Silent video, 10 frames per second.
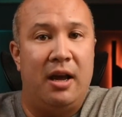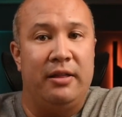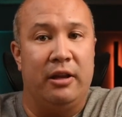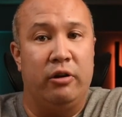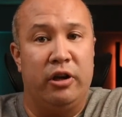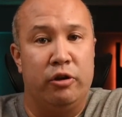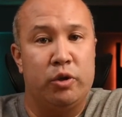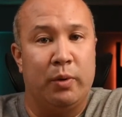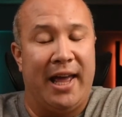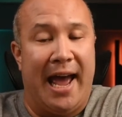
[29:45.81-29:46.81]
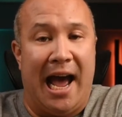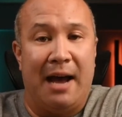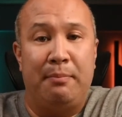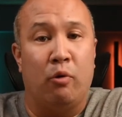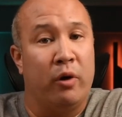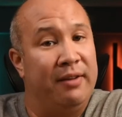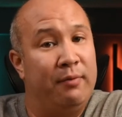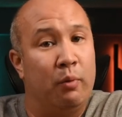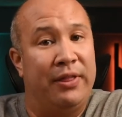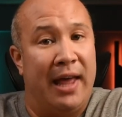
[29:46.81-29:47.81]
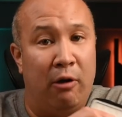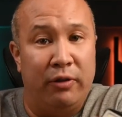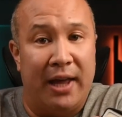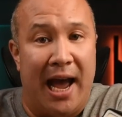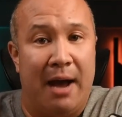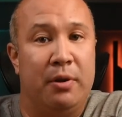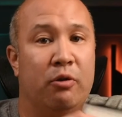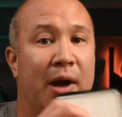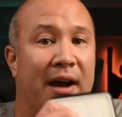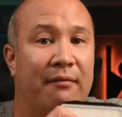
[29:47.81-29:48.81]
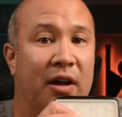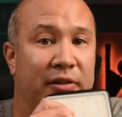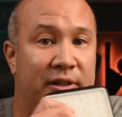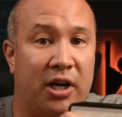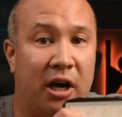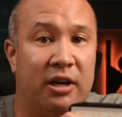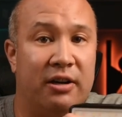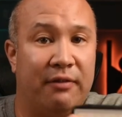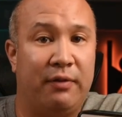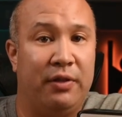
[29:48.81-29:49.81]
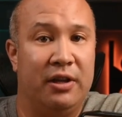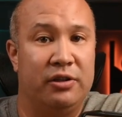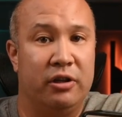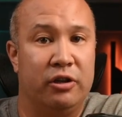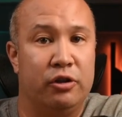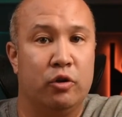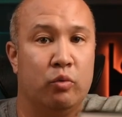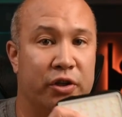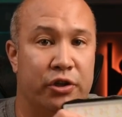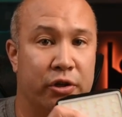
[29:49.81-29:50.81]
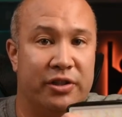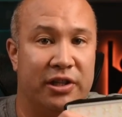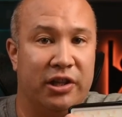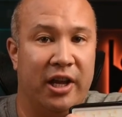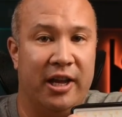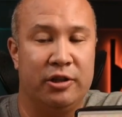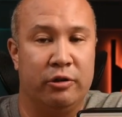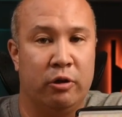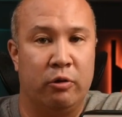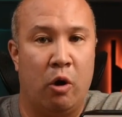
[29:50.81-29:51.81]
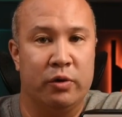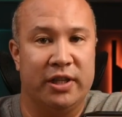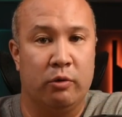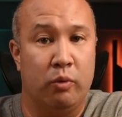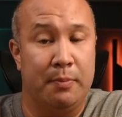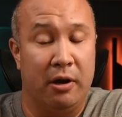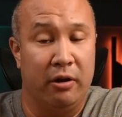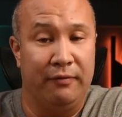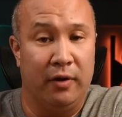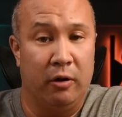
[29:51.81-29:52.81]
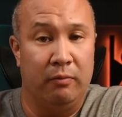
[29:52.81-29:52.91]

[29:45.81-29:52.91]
that you can use with the app, or even without the app, you have a ton of different things you can do with just this light, so you don't always have to whip out your phone.